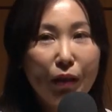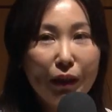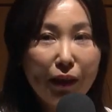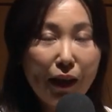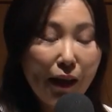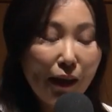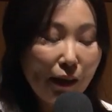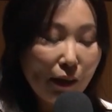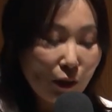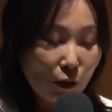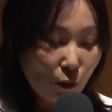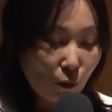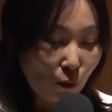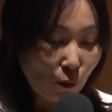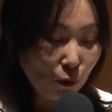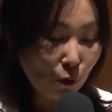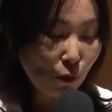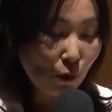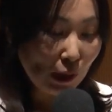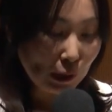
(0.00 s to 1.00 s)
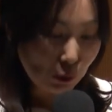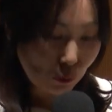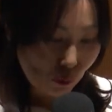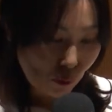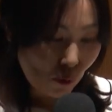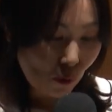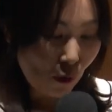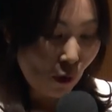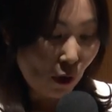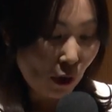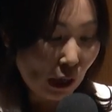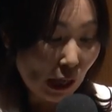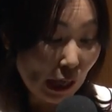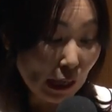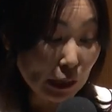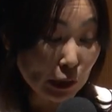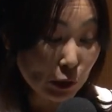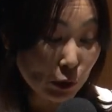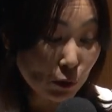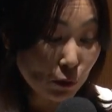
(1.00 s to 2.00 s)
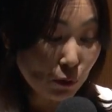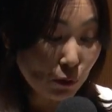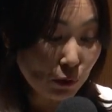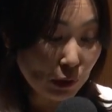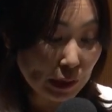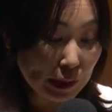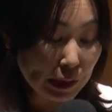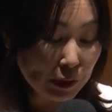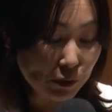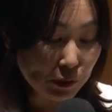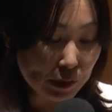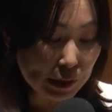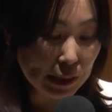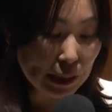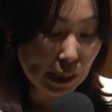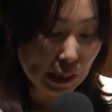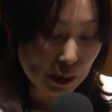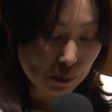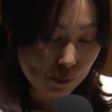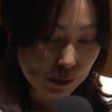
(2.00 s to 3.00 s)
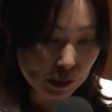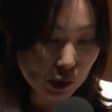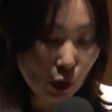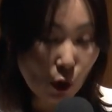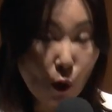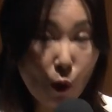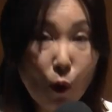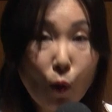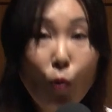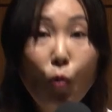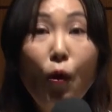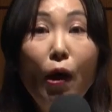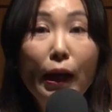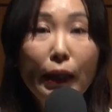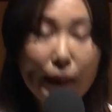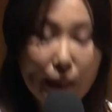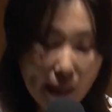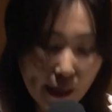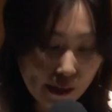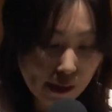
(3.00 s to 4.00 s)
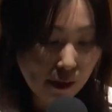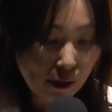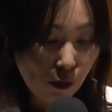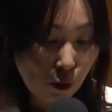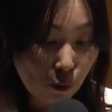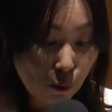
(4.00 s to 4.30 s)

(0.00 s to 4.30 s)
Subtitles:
your comments and your opinions.